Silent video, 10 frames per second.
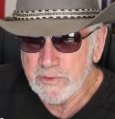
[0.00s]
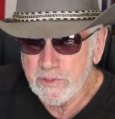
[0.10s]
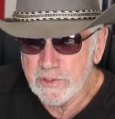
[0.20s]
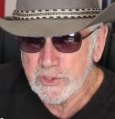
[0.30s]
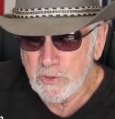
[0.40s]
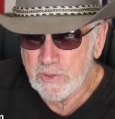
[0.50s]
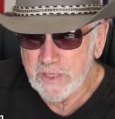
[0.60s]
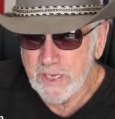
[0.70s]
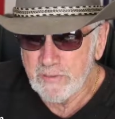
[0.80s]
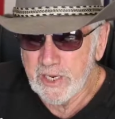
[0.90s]
A short
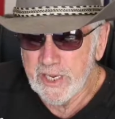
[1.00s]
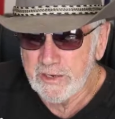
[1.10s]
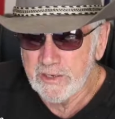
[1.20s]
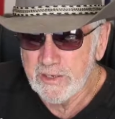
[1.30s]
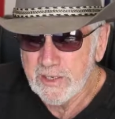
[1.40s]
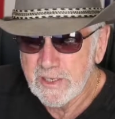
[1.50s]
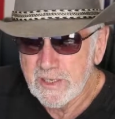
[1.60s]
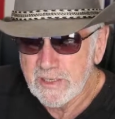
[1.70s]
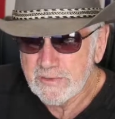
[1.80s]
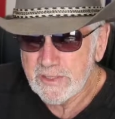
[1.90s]
time later,
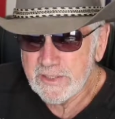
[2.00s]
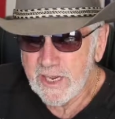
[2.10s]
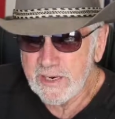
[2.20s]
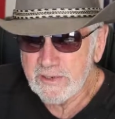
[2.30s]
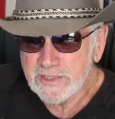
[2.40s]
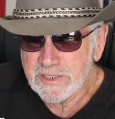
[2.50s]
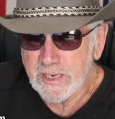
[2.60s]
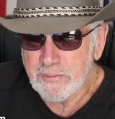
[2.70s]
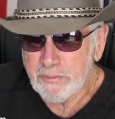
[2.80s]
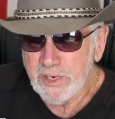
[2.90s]
the toddler
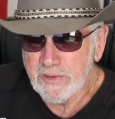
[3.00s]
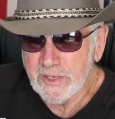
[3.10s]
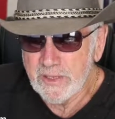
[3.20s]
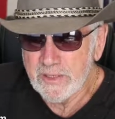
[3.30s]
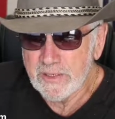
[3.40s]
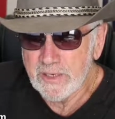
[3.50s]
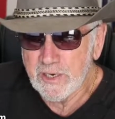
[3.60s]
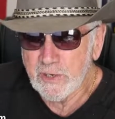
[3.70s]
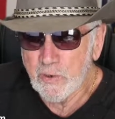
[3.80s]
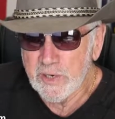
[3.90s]
stopped breathing,
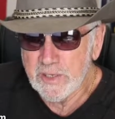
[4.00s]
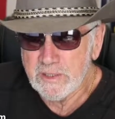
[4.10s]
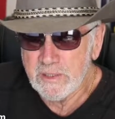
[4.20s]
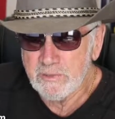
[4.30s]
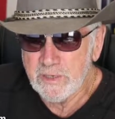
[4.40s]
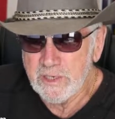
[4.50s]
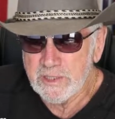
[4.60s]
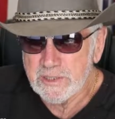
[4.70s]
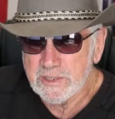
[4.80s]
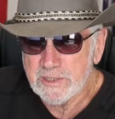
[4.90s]
according to the
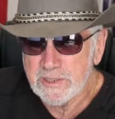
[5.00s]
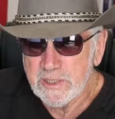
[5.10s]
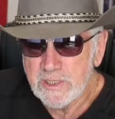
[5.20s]
release.